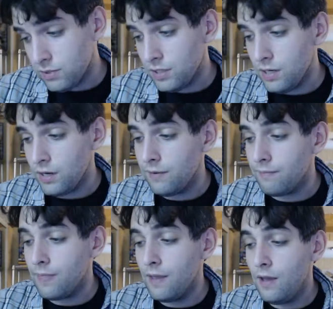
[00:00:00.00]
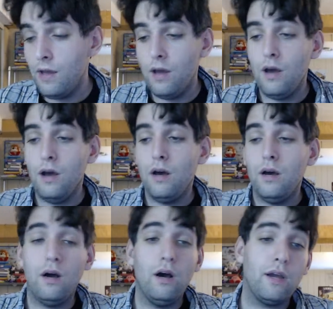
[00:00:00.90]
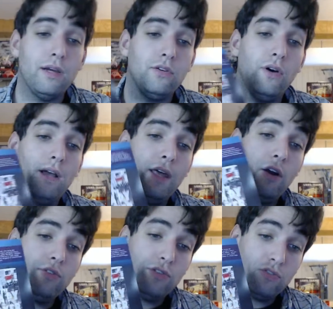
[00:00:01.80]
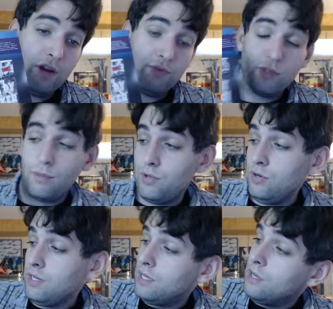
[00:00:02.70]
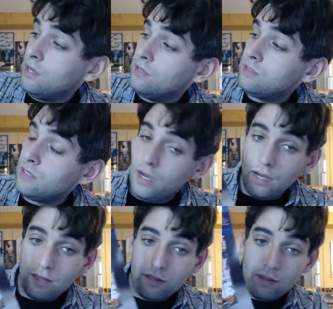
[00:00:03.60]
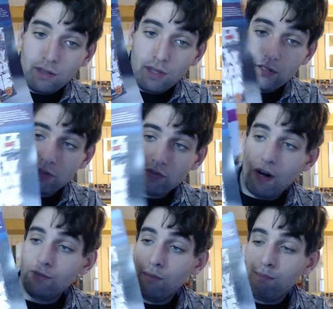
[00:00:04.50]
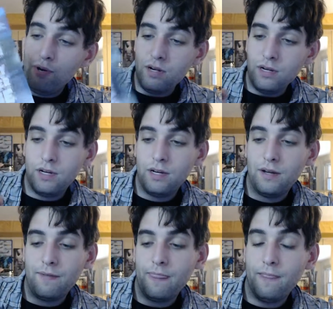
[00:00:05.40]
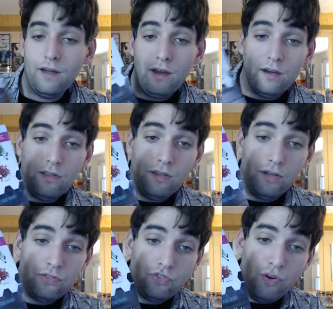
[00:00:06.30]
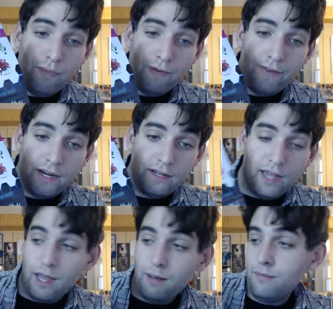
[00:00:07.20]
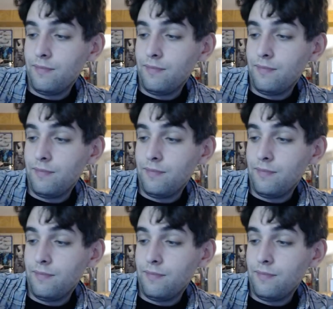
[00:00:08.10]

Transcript: Okay. Okay, so that also describes what the Muni is. Then it describes the book, the Super Fight game,